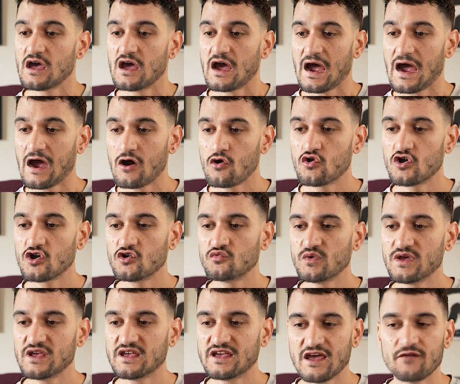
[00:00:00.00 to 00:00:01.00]
How could
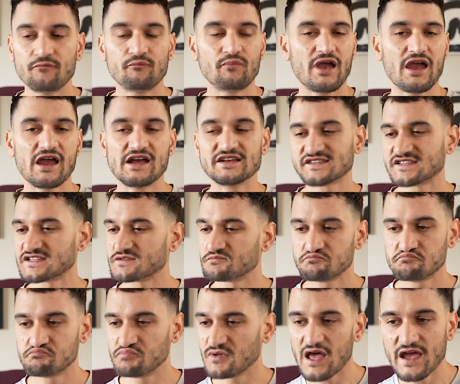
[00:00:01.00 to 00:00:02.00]
we get past
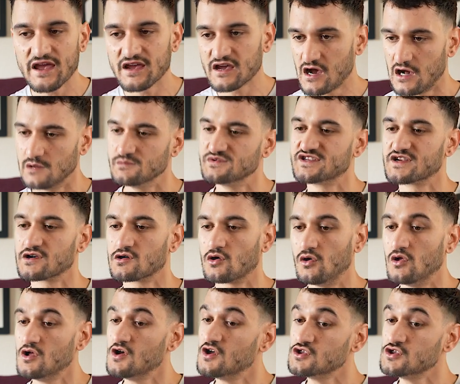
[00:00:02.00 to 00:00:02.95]
blank obstacle?